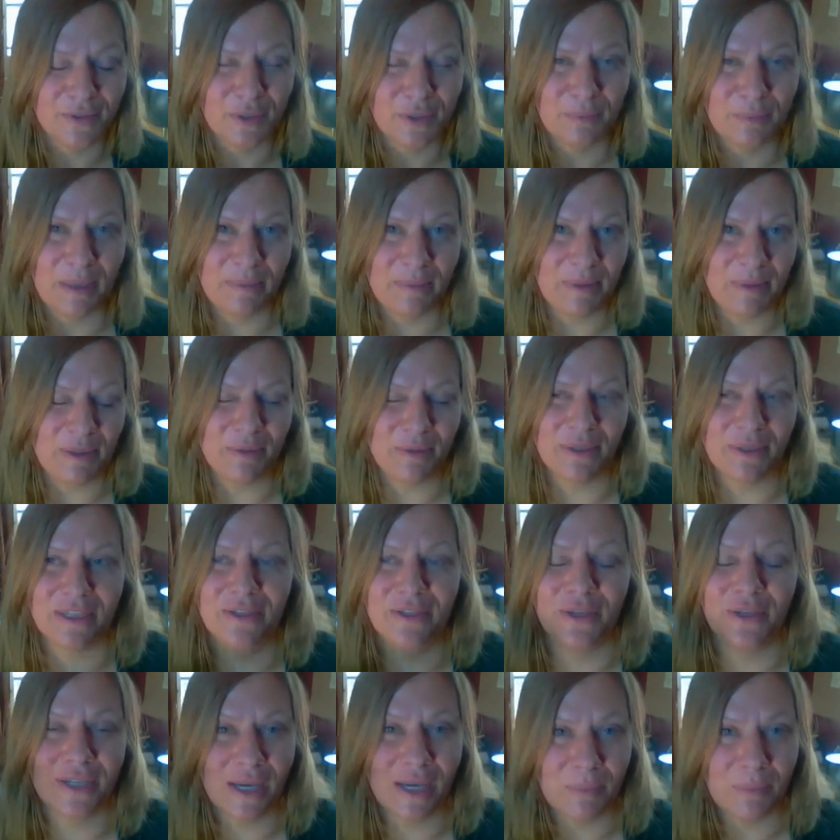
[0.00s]
So maybe you
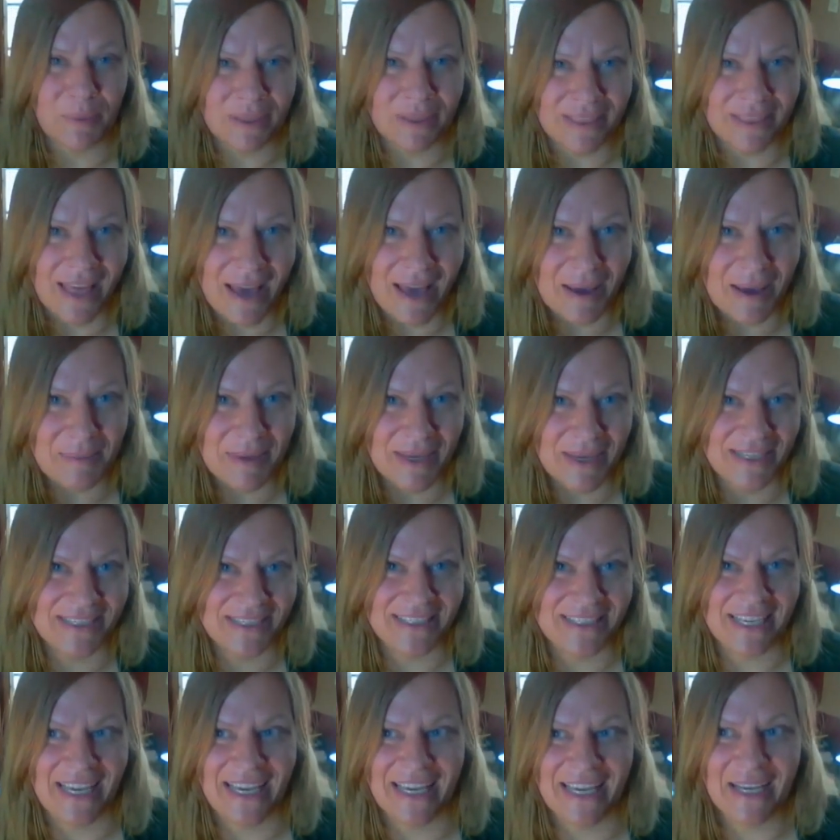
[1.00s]
can hook up with them
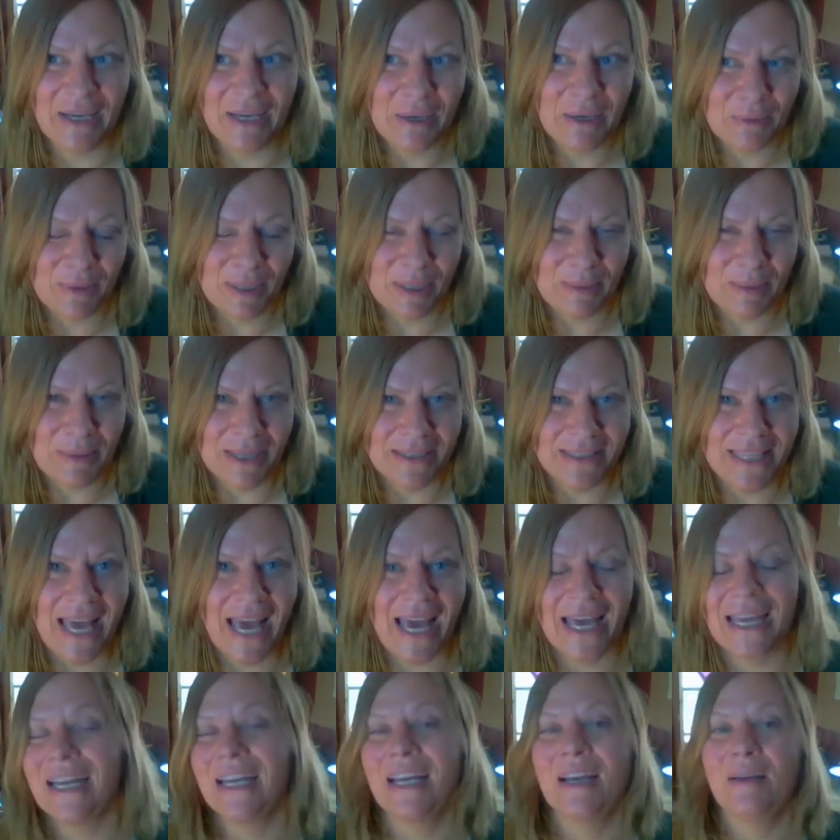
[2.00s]
and say, what about
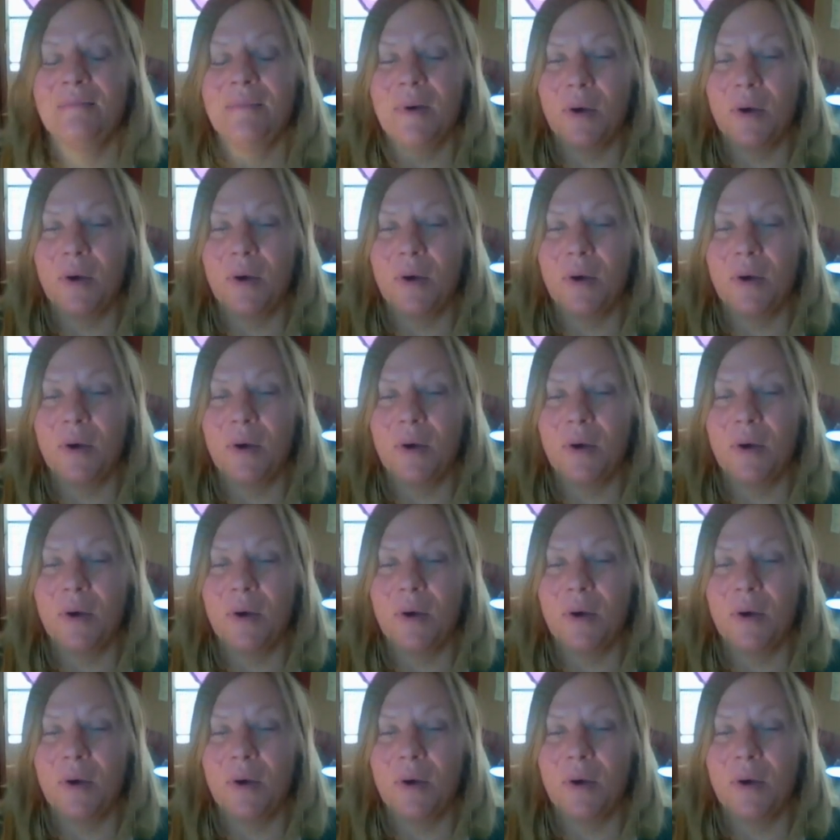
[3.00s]
that?